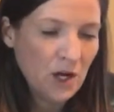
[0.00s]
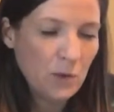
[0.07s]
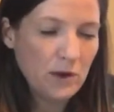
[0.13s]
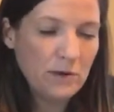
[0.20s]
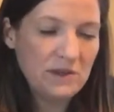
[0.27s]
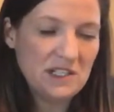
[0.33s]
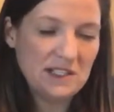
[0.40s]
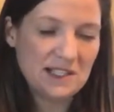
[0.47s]

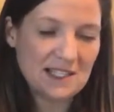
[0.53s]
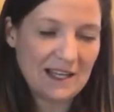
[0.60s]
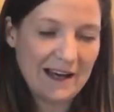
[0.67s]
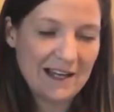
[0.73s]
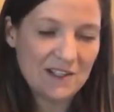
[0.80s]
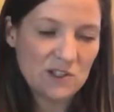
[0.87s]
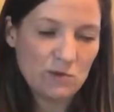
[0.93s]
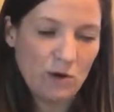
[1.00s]
we would
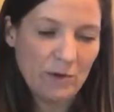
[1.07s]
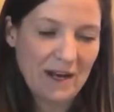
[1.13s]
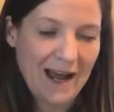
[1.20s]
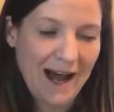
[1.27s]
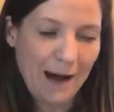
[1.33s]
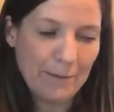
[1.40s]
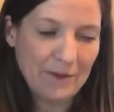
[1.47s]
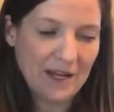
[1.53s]
discuss what would
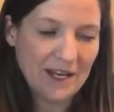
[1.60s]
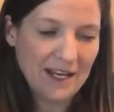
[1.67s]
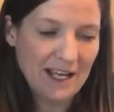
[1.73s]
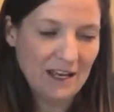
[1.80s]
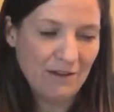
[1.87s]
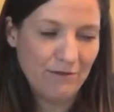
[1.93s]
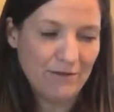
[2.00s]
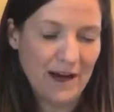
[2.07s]
happen
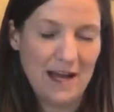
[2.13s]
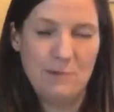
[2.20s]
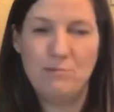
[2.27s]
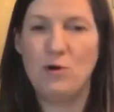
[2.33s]
if I